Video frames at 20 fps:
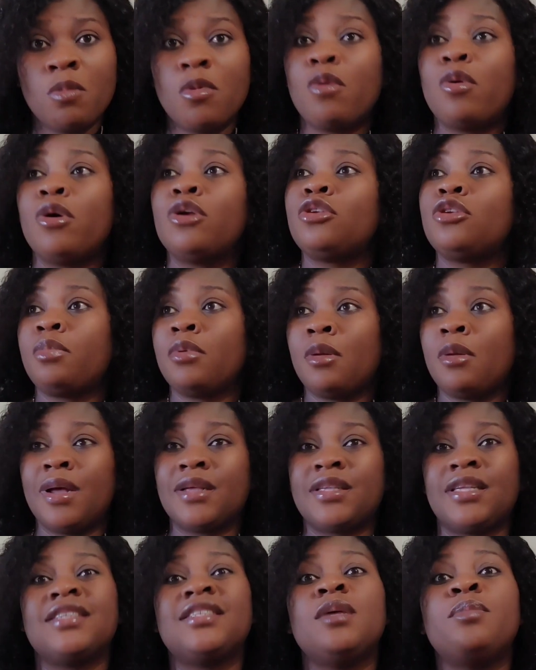But once you come out
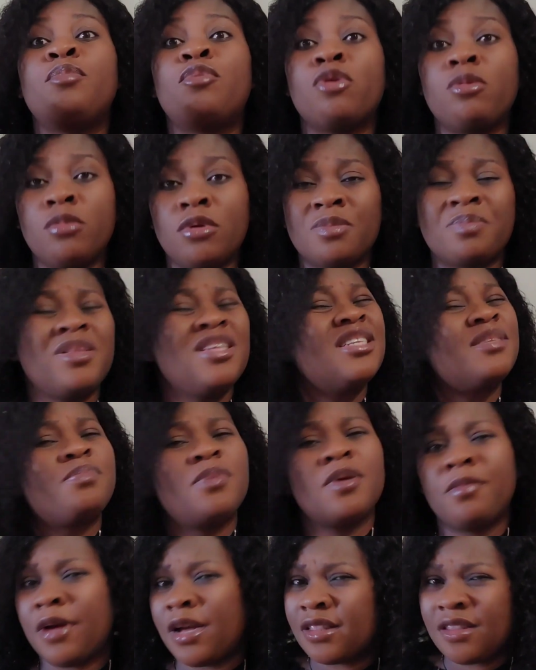and say, borrow money, please
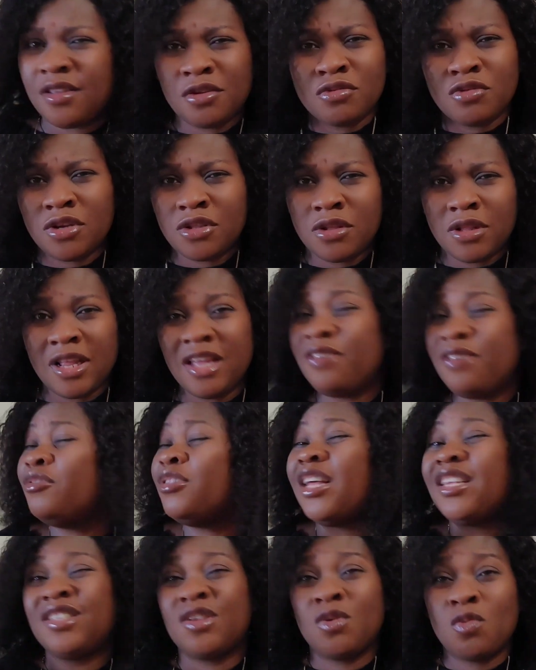pay back the $100. Even
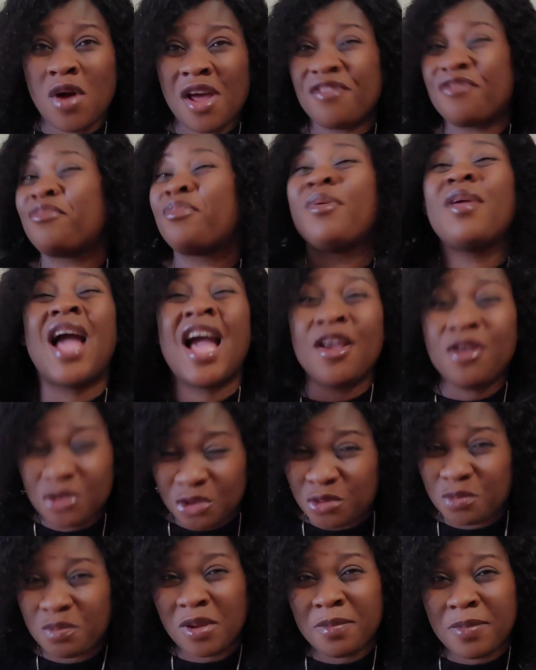as a wife, I used
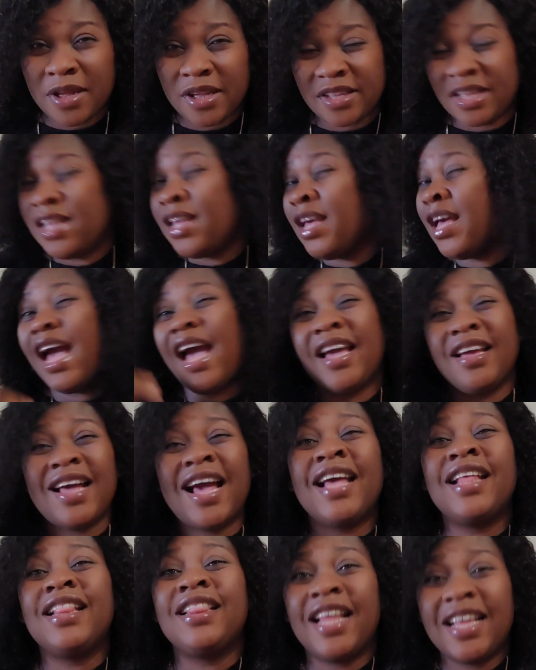to pay back.
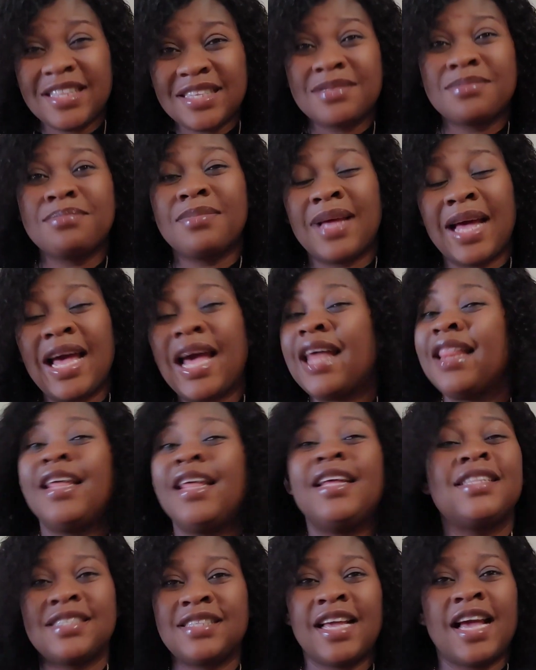I
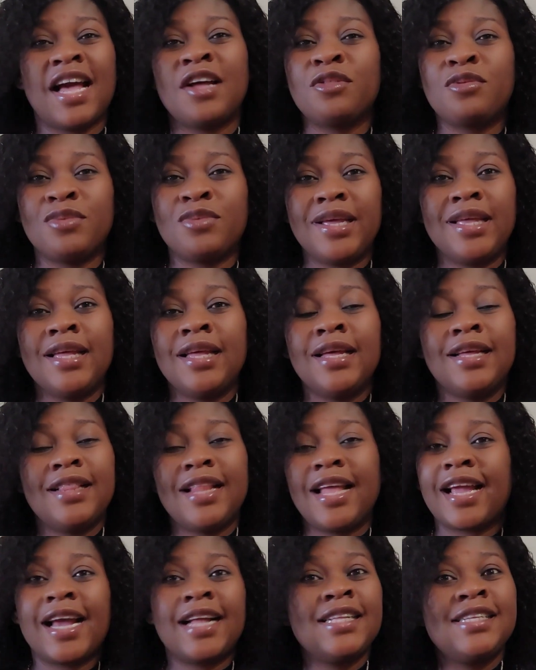learned the hard way.
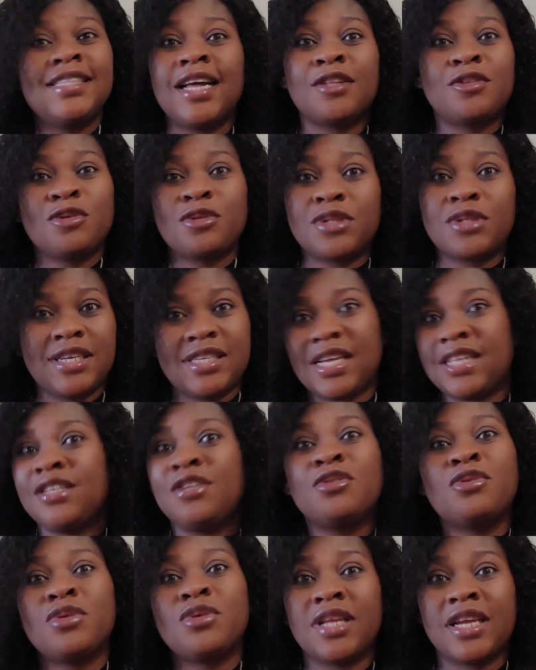Like, I did that 2 times. I
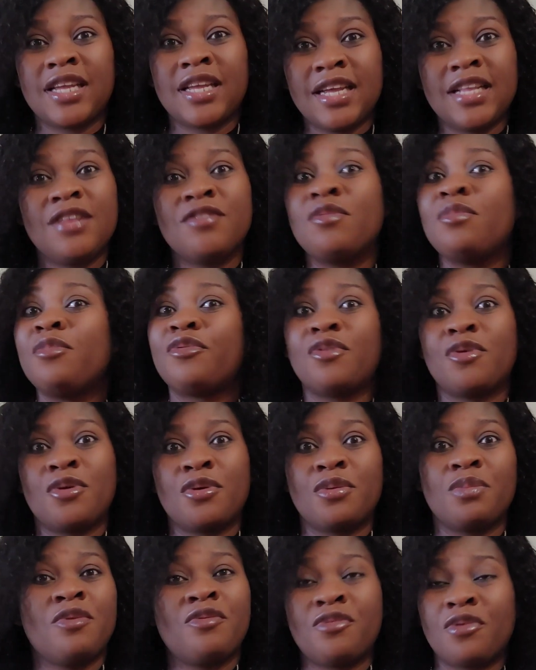didn't do it again. Even
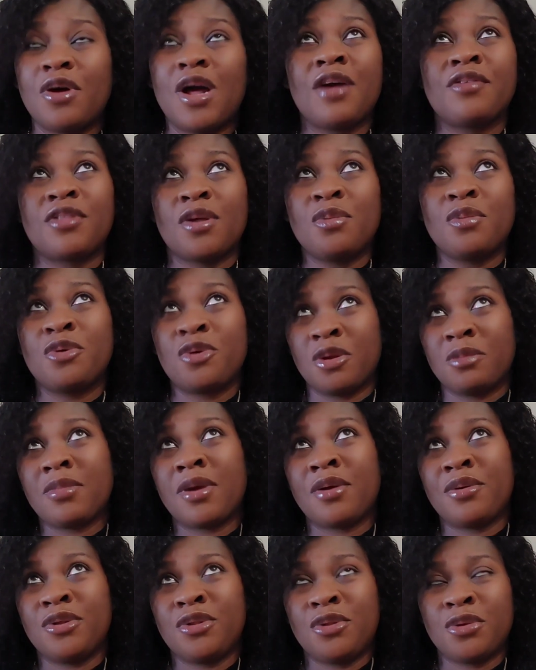before after we got
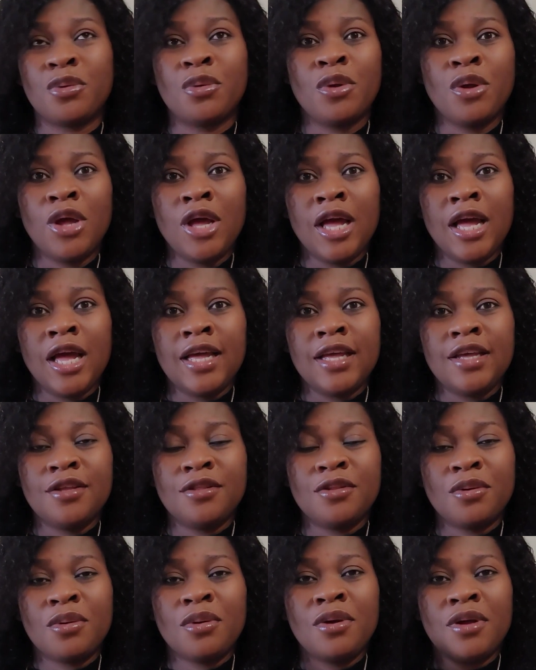married, though. You
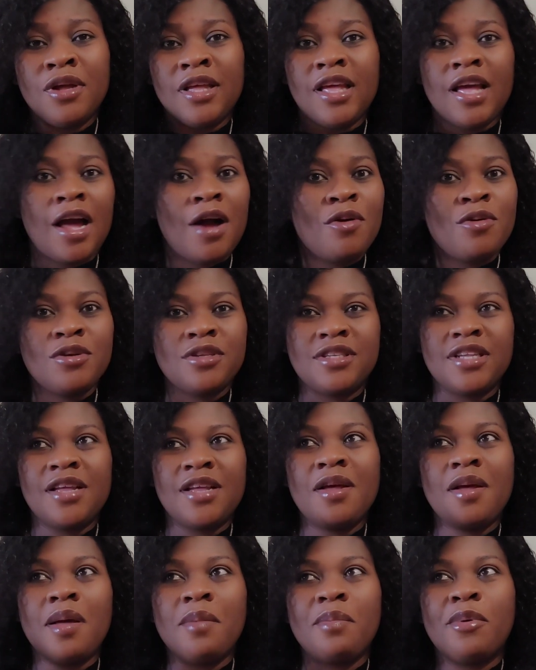know, I will
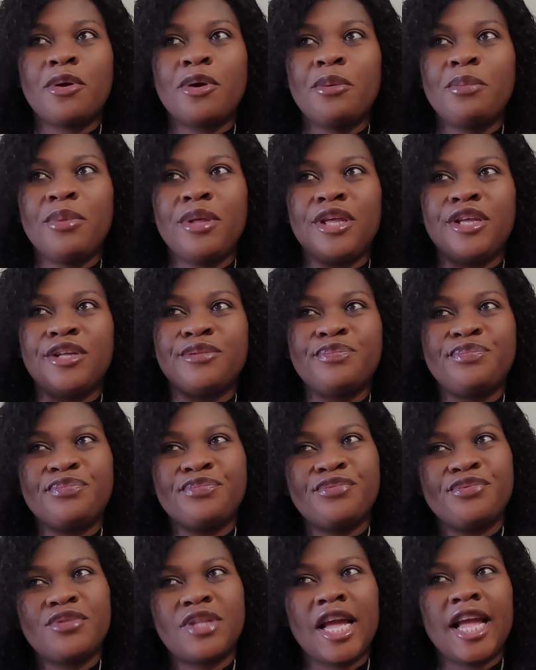say, borrow me
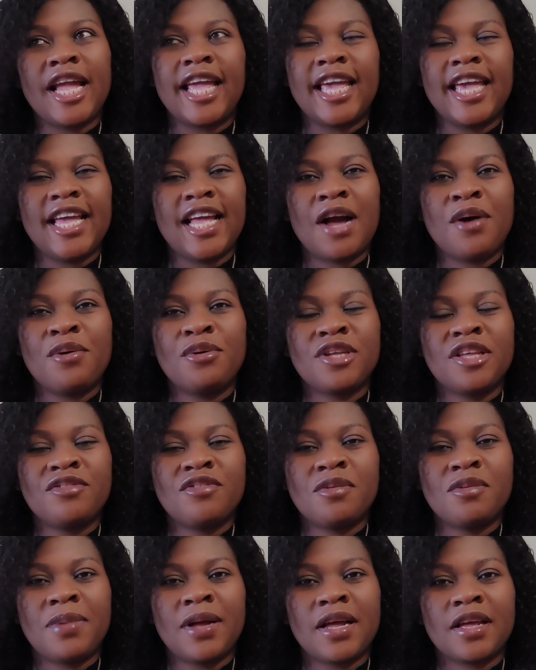$10,000. I will give
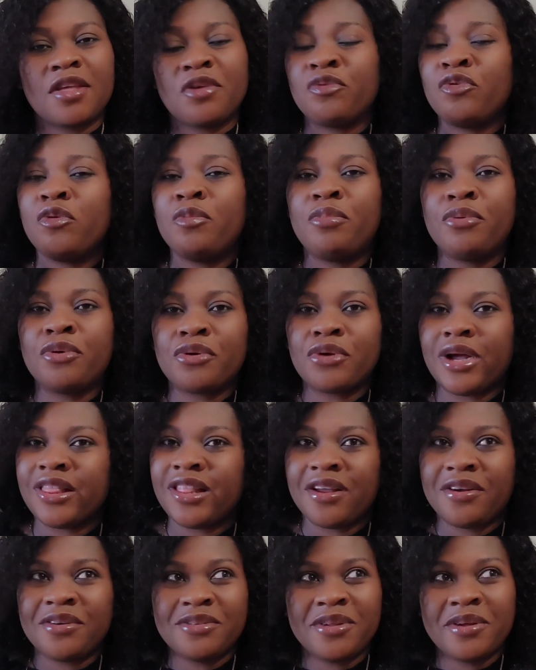you back. You will borrow, and
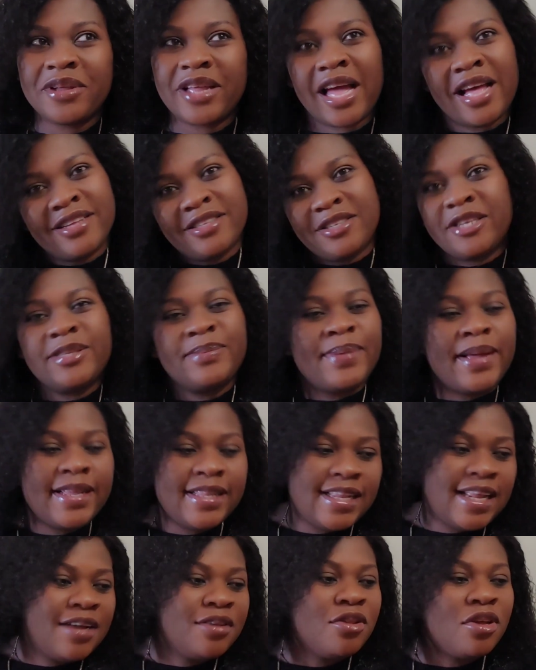I will not get as
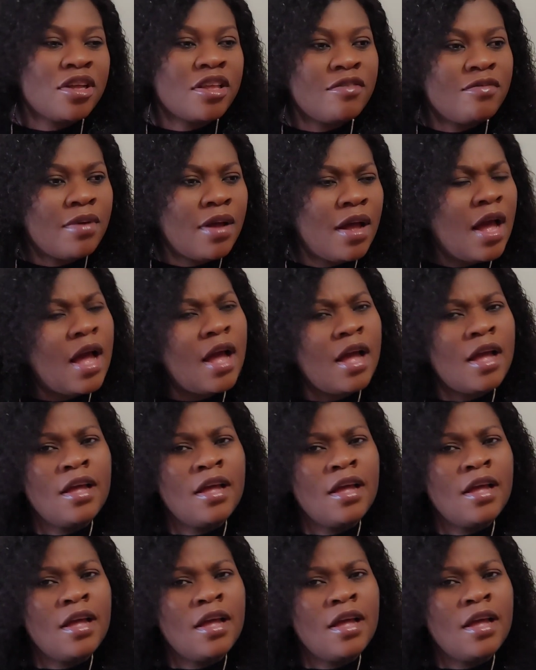husband. I will not give back.